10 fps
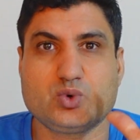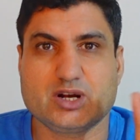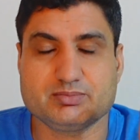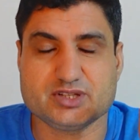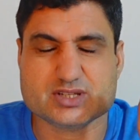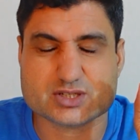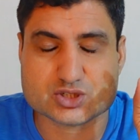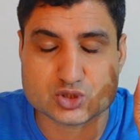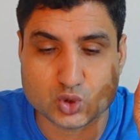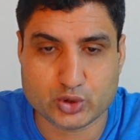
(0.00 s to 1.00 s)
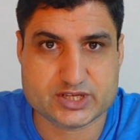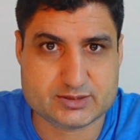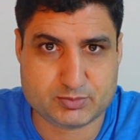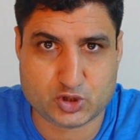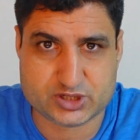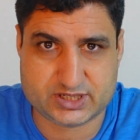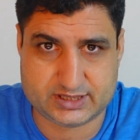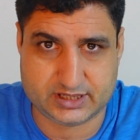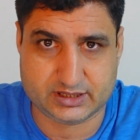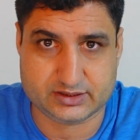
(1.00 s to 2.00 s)
one of the slowest
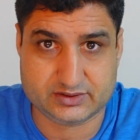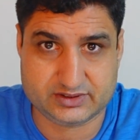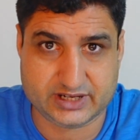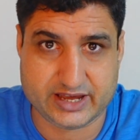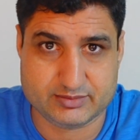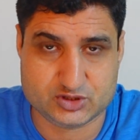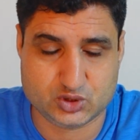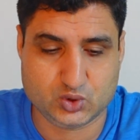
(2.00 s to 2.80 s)
processing times.